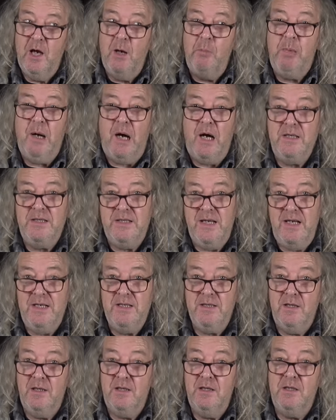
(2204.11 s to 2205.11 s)
but I
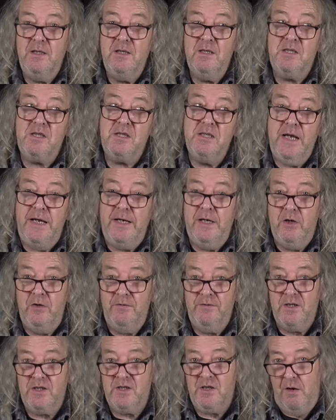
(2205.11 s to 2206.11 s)
did sneak
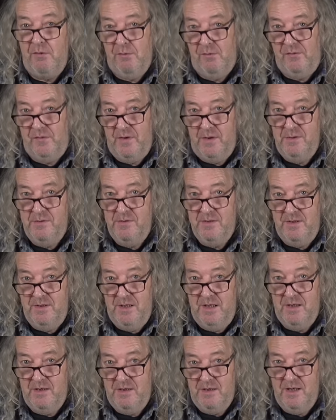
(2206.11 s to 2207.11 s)
on the soul food
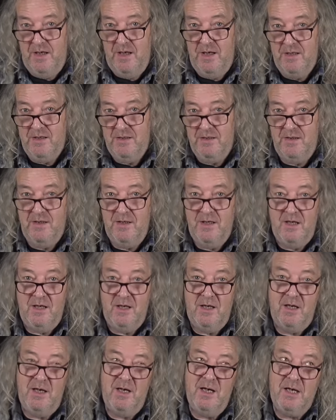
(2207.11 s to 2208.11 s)

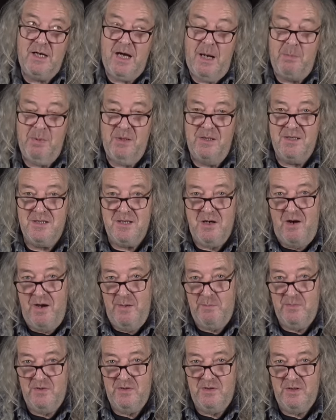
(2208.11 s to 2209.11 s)
a couple of
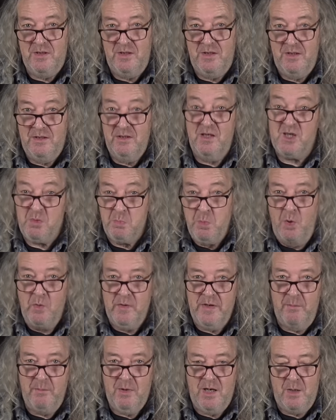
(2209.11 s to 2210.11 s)
times this
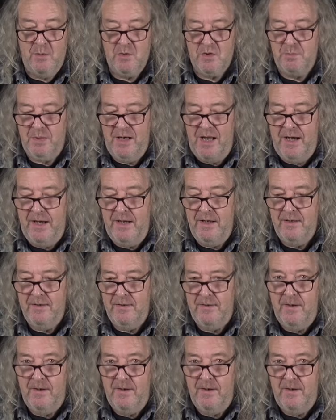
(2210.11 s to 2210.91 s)
morning when I was playing.